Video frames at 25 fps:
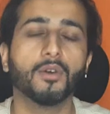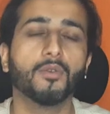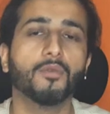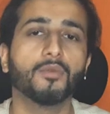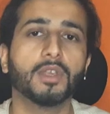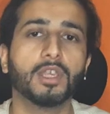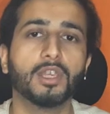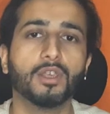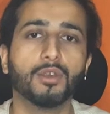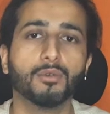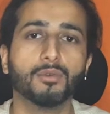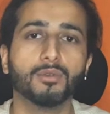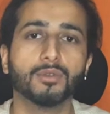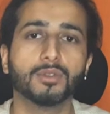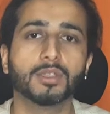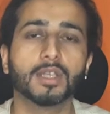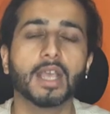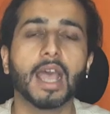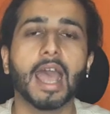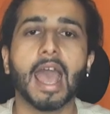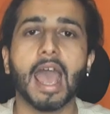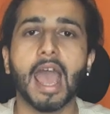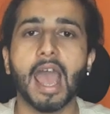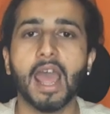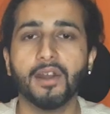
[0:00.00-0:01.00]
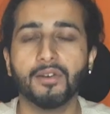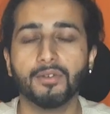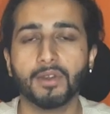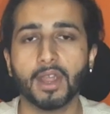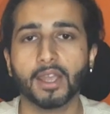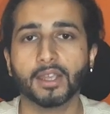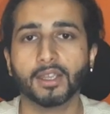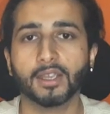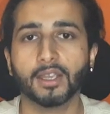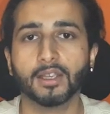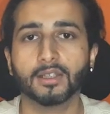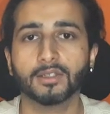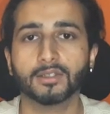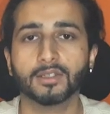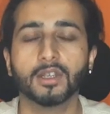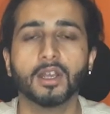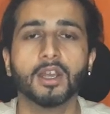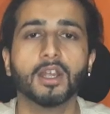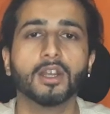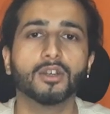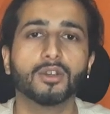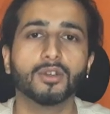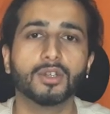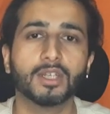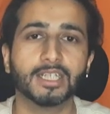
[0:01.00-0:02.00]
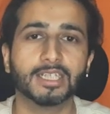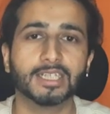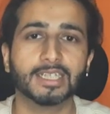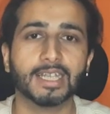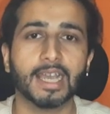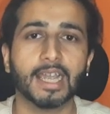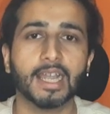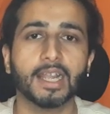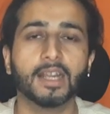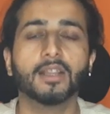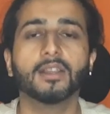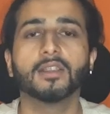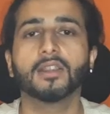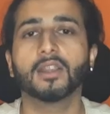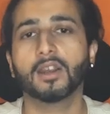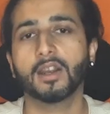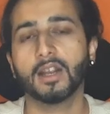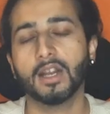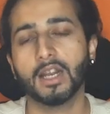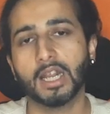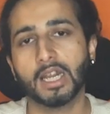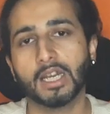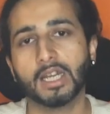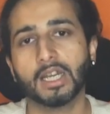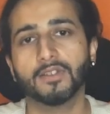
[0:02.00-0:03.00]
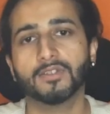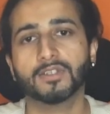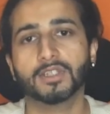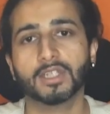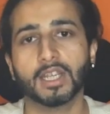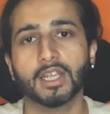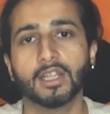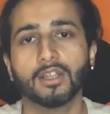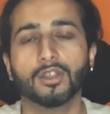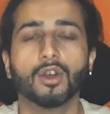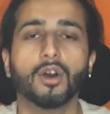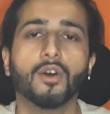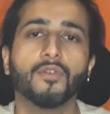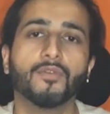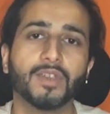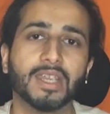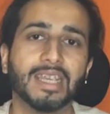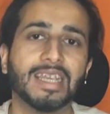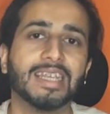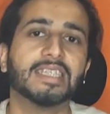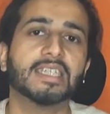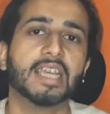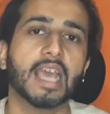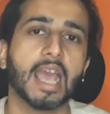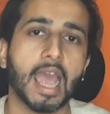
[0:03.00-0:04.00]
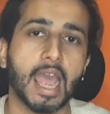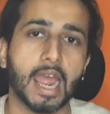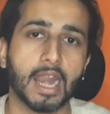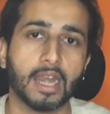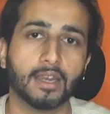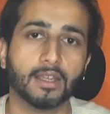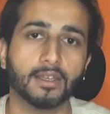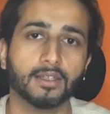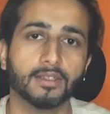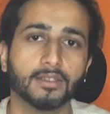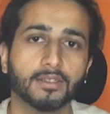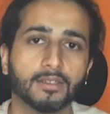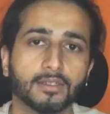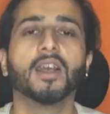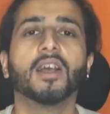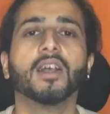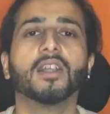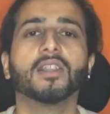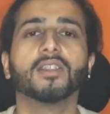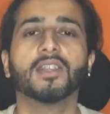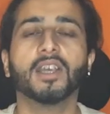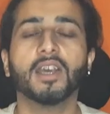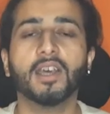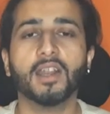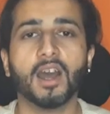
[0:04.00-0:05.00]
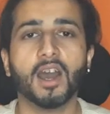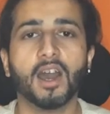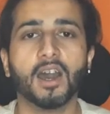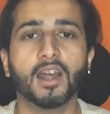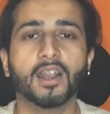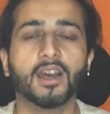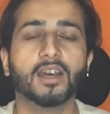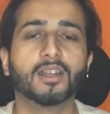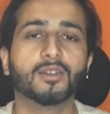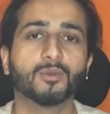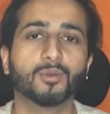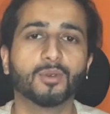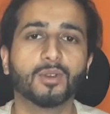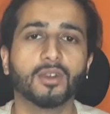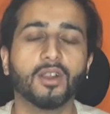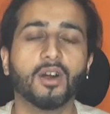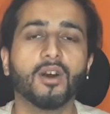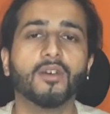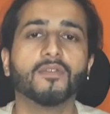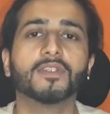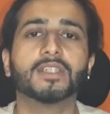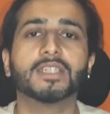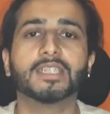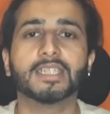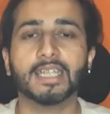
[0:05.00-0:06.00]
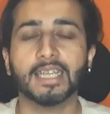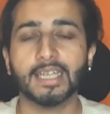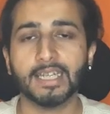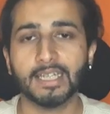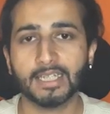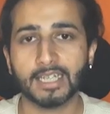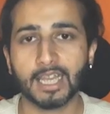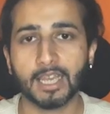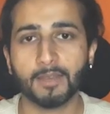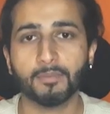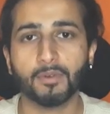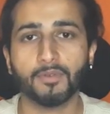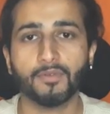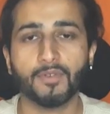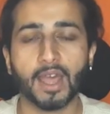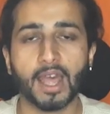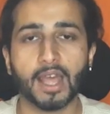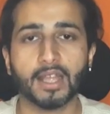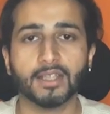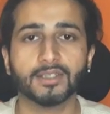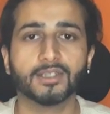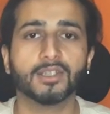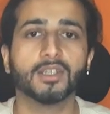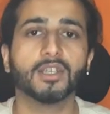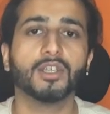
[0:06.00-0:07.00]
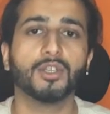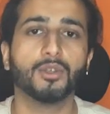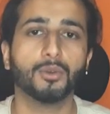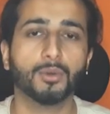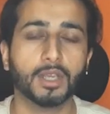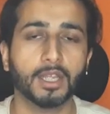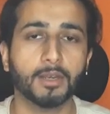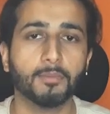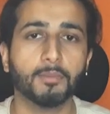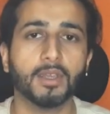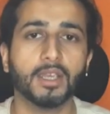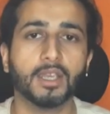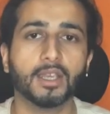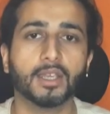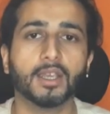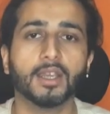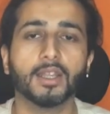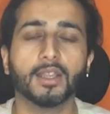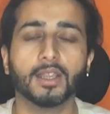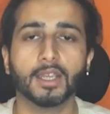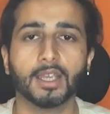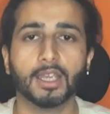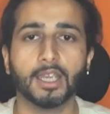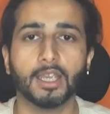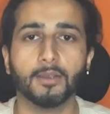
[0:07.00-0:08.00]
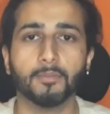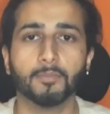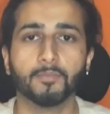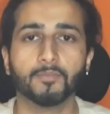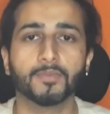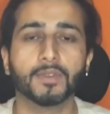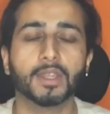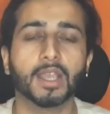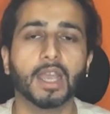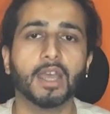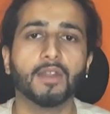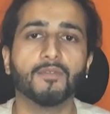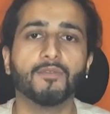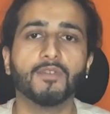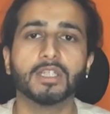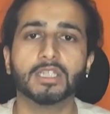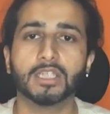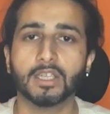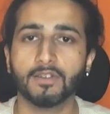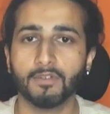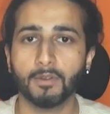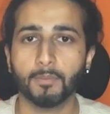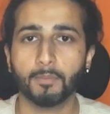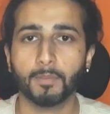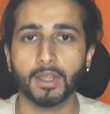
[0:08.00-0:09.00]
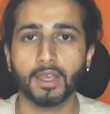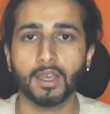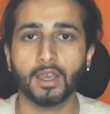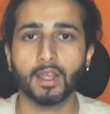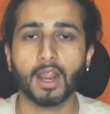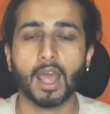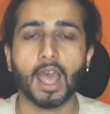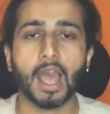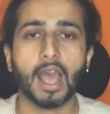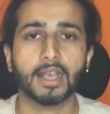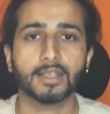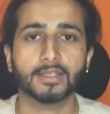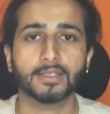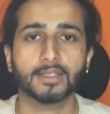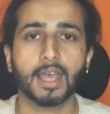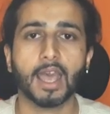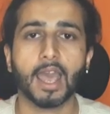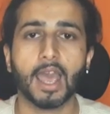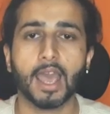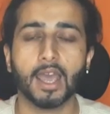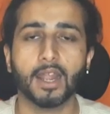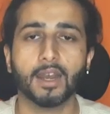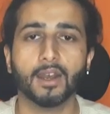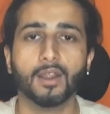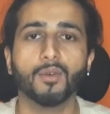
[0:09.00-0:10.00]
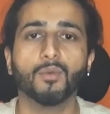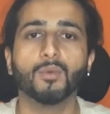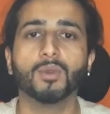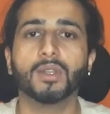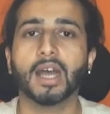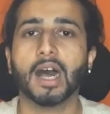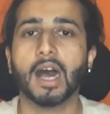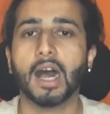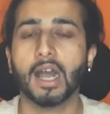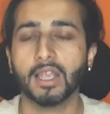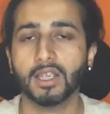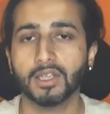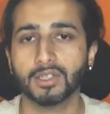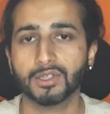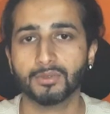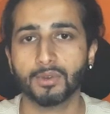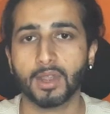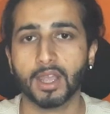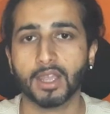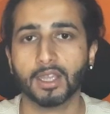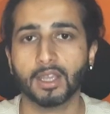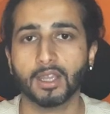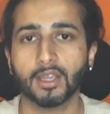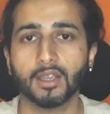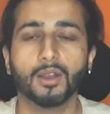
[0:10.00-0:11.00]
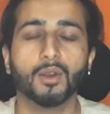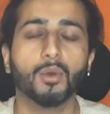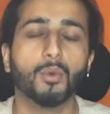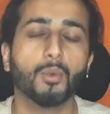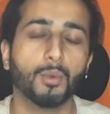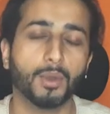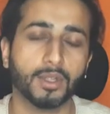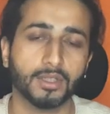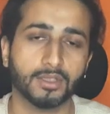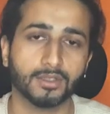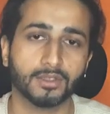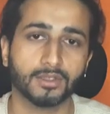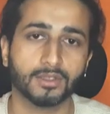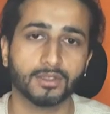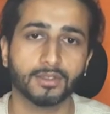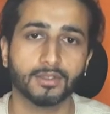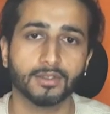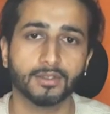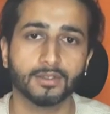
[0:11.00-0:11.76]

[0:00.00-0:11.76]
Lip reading: we use hand rankings to decide the relative strength of each hand. There are a total of 10 types of hands you can make in the game, and whichever player has the hand with the highest ranking wins.